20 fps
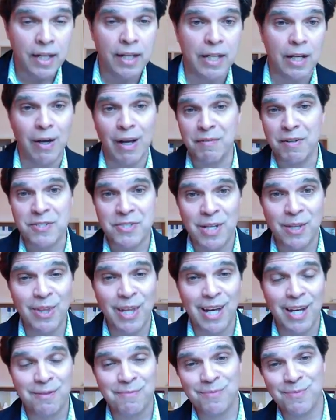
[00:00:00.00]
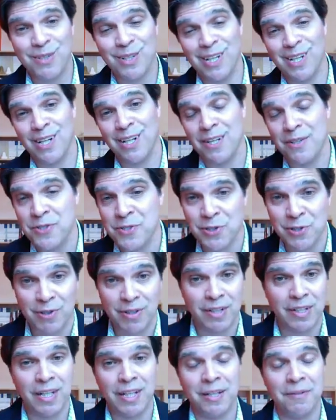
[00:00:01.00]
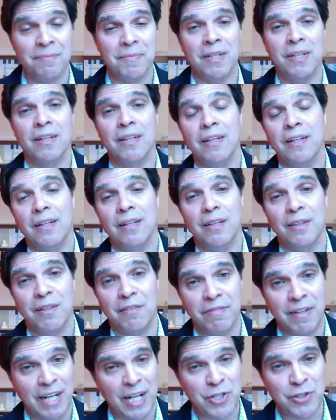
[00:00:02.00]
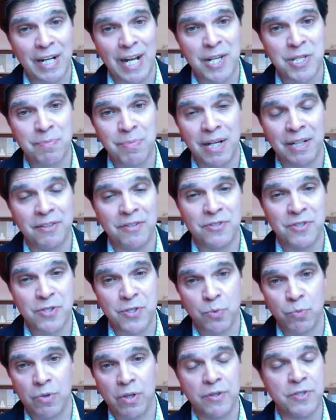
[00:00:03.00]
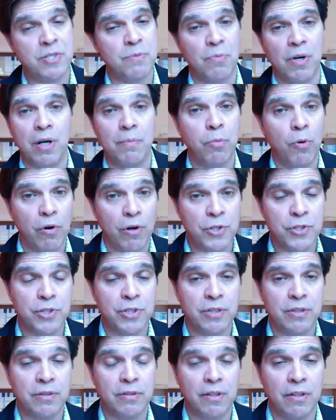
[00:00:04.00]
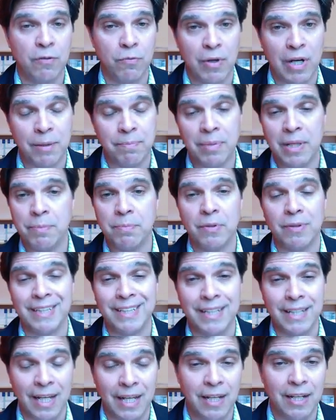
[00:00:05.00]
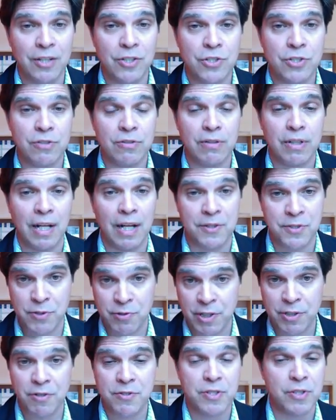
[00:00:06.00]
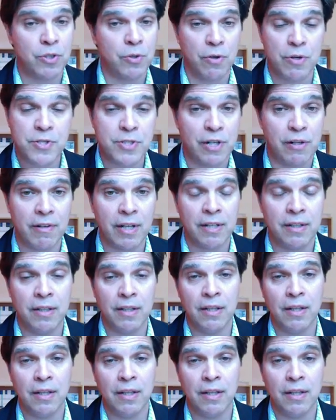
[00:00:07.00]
Now, having said that, certainly the financial aspect is just one small portion of why people engage as instructors in Coursera.